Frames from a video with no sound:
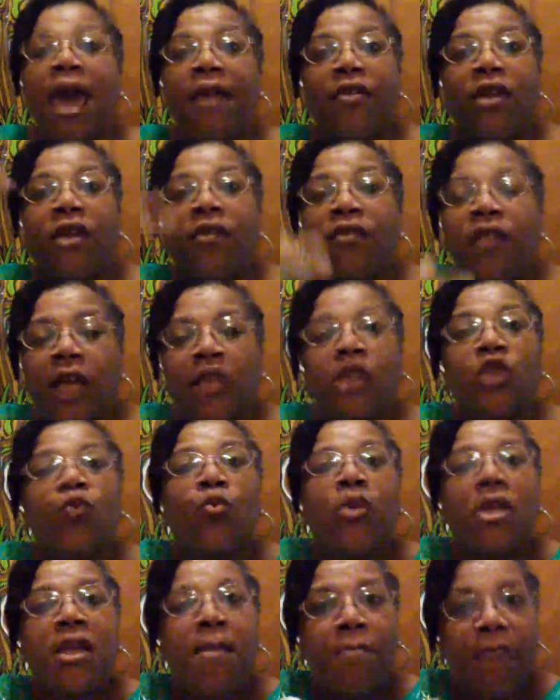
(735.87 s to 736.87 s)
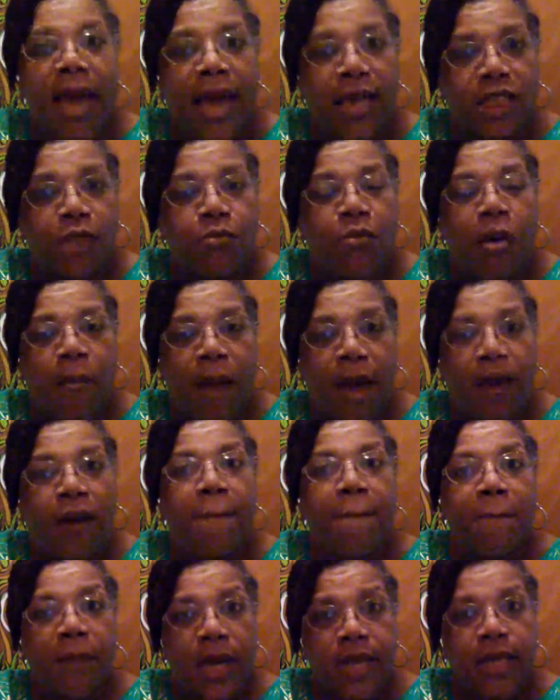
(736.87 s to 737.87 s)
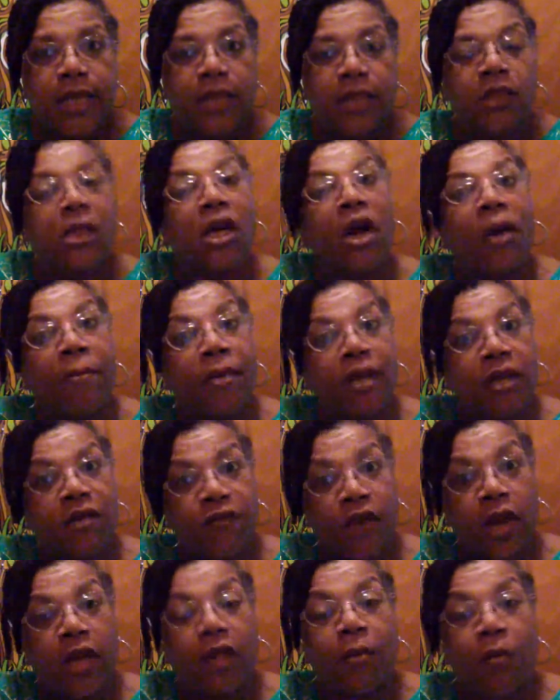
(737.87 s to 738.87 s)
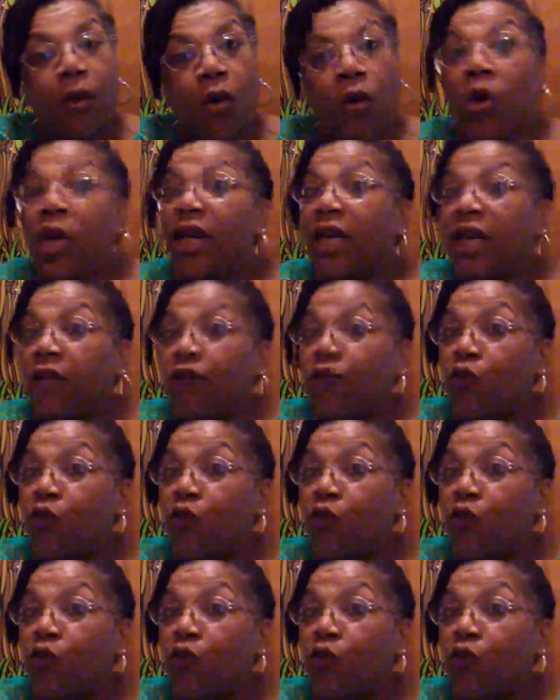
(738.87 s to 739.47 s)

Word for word: and then that's when the maximum amount of monies are be available